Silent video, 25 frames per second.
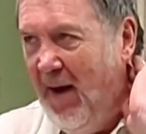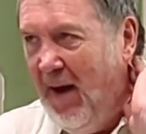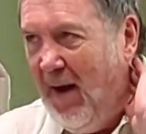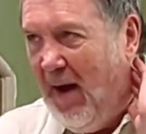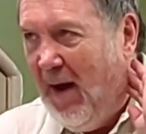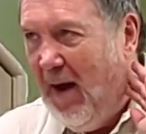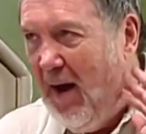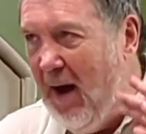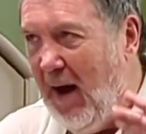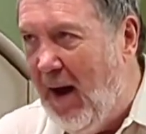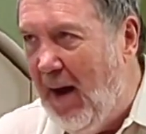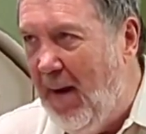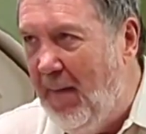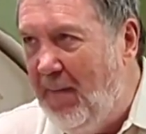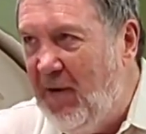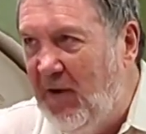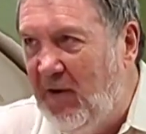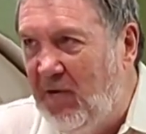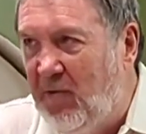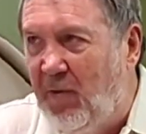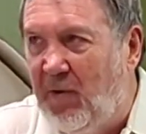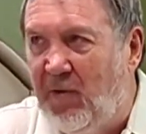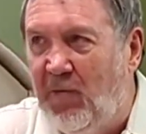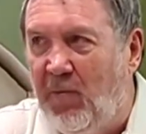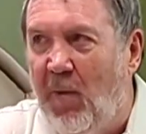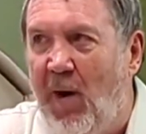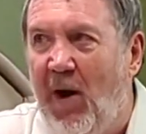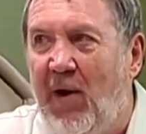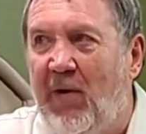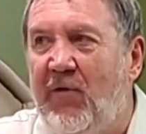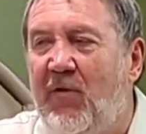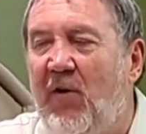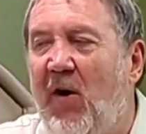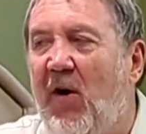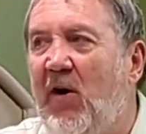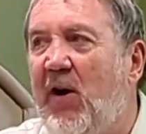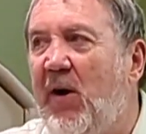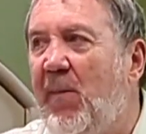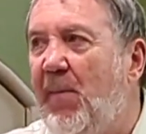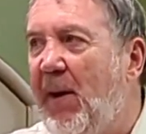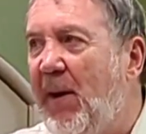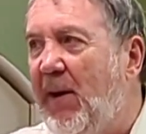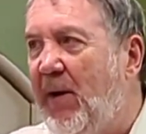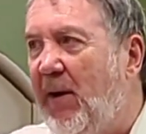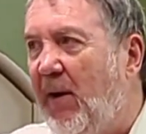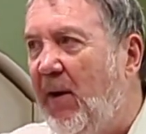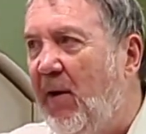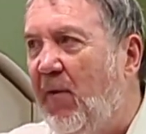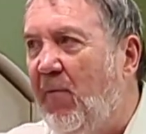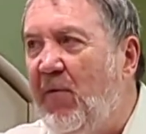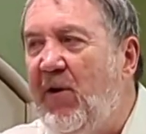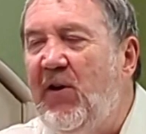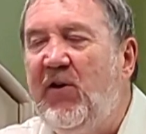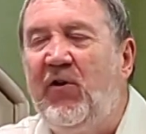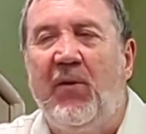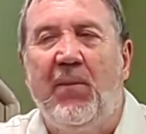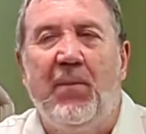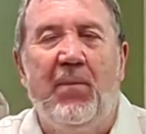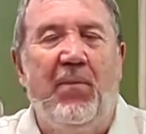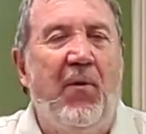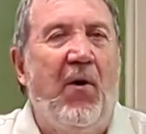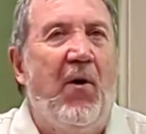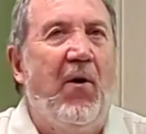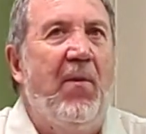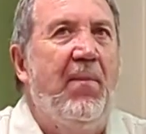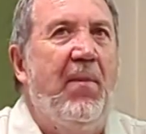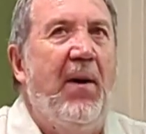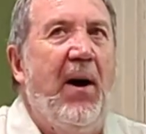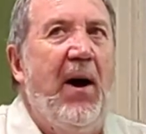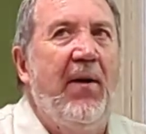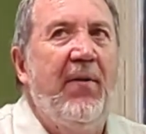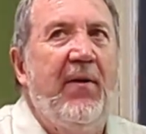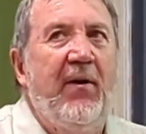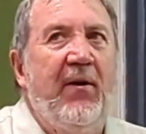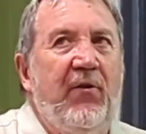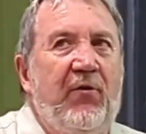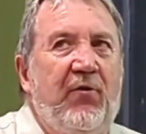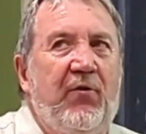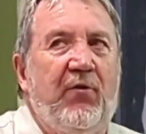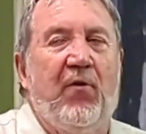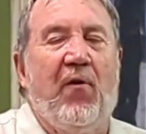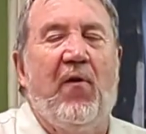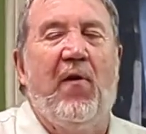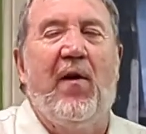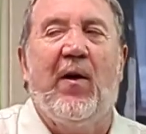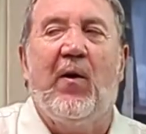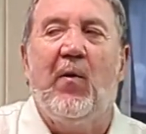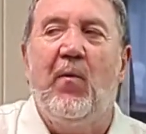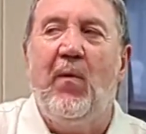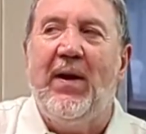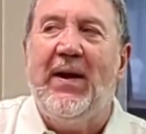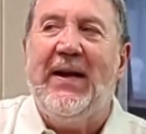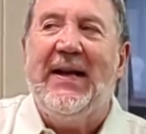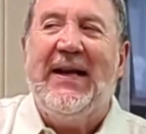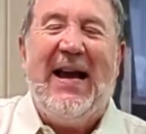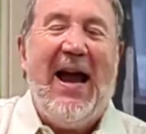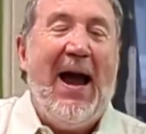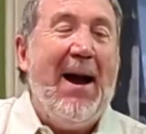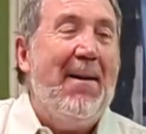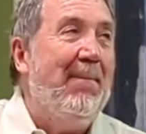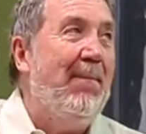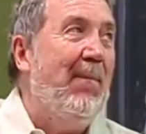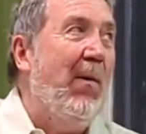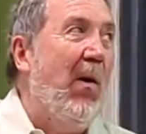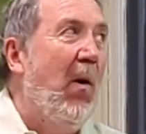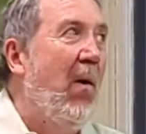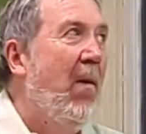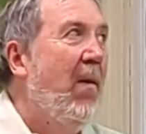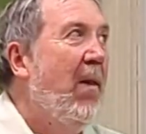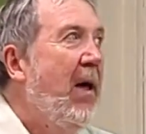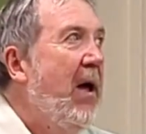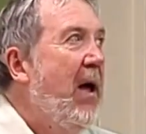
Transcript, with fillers: uh, this was well documented in a recent book by the historian Gwyn Campbell,